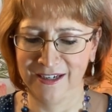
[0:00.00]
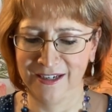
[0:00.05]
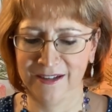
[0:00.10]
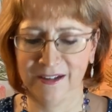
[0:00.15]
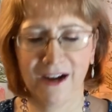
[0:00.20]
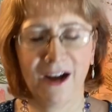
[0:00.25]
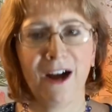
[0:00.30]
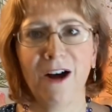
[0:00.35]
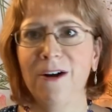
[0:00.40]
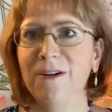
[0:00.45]

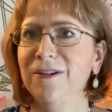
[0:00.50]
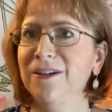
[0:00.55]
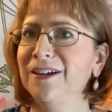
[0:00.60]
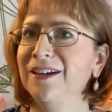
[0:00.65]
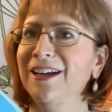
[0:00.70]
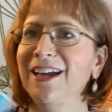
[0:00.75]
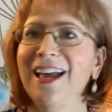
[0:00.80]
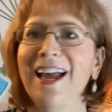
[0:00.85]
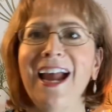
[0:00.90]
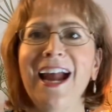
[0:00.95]
Oh,
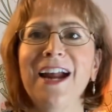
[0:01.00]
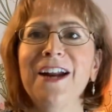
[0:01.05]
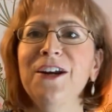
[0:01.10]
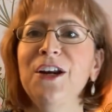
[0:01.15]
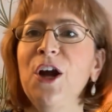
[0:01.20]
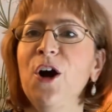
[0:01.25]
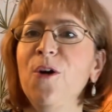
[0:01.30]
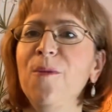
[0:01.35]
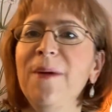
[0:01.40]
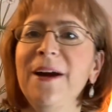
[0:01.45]
and
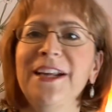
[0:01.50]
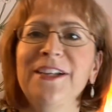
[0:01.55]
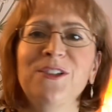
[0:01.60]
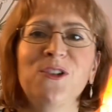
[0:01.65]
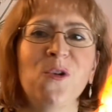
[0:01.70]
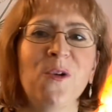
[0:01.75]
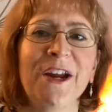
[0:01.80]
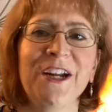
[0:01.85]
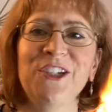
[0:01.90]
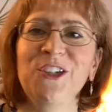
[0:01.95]
nobody's
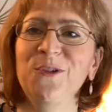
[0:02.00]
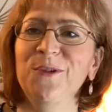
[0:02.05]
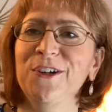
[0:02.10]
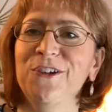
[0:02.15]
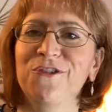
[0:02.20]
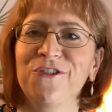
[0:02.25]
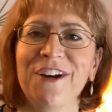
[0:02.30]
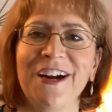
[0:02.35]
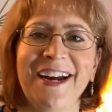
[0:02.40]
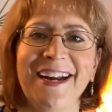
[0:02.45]
going to
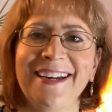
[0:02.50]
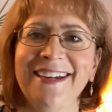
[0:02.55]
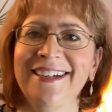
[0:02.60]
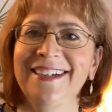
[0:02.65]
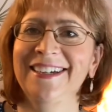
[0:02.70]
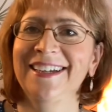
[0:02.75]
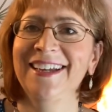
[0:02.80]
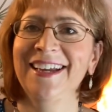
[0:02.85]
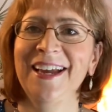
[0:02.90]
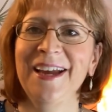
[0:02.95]
agree.
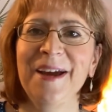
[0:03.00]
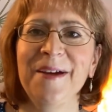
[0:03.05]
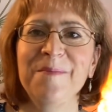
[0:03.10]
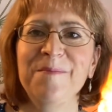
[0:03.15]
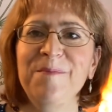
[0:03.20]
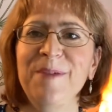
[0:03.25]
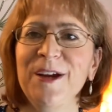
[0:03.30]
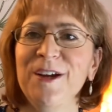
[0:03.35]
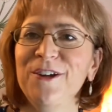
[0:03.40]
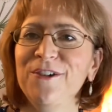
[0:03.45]

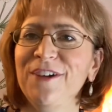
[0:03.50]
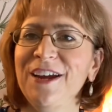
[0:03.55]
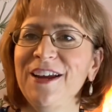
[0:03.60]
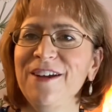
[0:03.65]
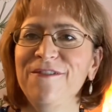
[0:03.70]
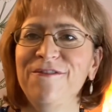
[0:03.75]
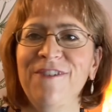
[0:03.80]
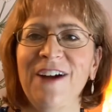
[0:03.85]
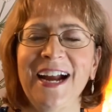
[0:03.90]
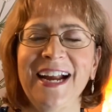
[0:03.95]

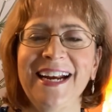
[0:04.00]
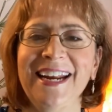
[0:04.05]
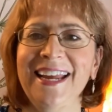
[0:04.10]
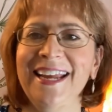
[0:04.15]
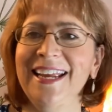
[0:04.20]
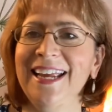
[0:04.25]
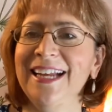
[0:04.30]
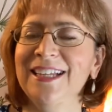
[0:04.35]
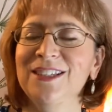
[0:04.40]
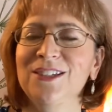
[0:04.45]
Bickering,
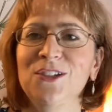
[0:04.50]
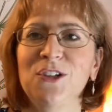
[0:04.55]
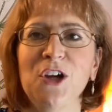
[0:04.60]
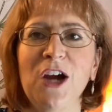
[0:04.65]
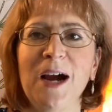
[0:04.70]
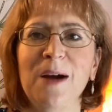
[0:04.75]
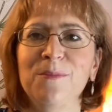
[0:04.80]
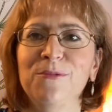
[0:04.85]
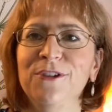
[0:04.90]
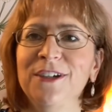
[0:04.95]
fighting, it's
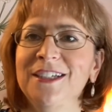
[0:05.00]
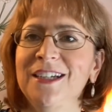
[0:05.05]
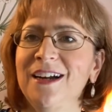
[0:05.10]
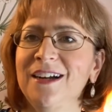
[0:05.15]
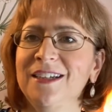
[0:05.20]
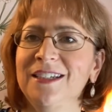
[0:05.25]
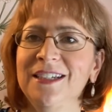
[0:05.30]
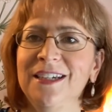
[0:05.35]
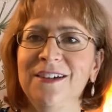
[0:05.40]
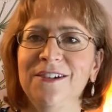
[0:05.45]
not
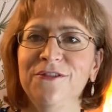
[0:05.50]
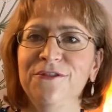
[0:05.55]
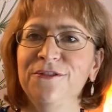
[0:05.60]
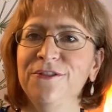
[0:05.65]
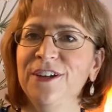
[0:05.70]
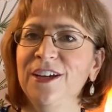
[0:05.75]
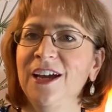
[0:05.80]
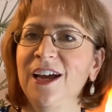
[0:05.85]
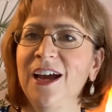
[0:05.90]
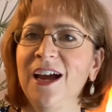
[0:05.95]
productive.
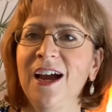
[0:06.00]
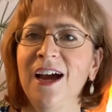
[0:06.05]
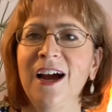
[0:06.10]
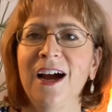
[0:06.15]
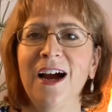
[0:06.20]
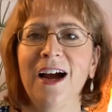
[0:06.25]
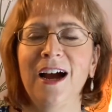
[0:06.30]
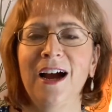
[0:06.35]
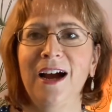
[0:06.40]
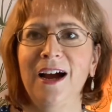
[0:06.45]

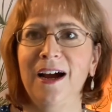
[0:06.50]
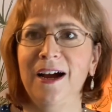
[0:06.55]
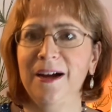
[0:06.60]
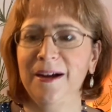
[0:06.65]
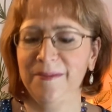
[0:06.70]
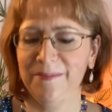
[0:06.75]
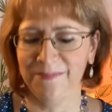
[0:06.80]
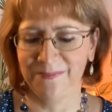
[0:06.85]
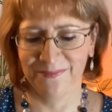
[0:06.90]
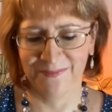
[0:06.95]

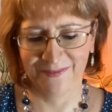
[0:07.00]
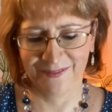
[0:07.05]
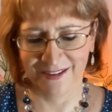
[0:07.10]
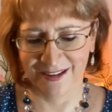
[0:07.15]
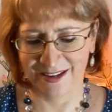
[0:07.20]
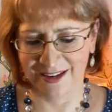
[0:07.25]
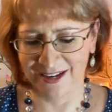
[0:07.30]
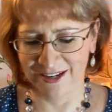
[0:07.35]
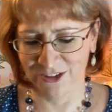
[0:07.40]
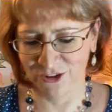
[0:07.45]
Um,
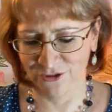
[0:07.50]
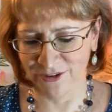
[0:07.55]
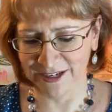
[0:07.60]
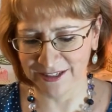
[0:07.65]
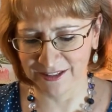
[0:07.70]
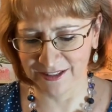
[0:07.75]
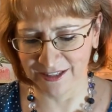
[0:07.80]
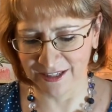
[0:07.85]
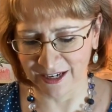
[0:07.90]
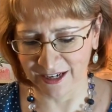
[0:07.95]

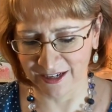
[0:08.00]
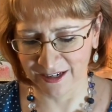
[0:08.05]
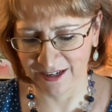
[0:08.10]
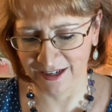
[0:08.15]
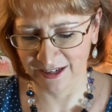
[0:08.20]
Interesting.